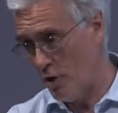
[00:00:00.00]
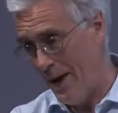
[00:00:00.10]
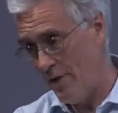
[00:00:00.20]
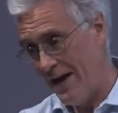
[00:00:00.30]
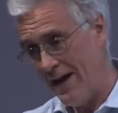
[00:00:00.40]

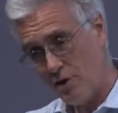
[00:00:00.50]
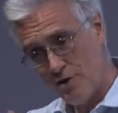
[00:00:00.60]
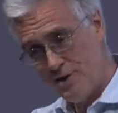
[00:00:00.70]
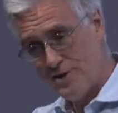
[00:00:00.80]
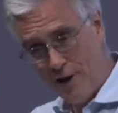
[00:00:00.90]
about that
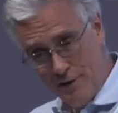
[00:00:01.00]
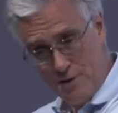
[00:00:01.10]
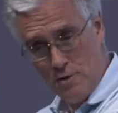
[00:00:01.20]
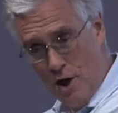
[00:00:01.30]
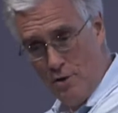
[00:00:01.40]
because there's others
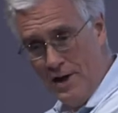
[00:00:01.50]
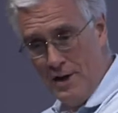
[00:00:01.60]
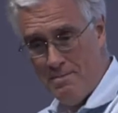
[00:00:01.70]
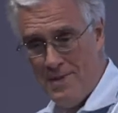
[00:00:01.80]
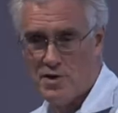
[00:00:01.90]
who know
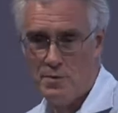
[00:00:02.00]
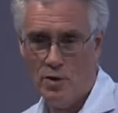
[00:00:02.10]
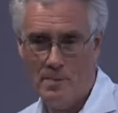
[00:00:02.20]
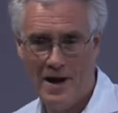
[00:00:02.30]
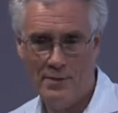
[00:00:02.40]
much more
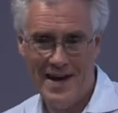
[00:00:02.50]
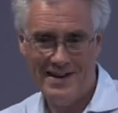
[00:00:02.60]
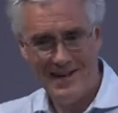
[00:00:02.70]
about that.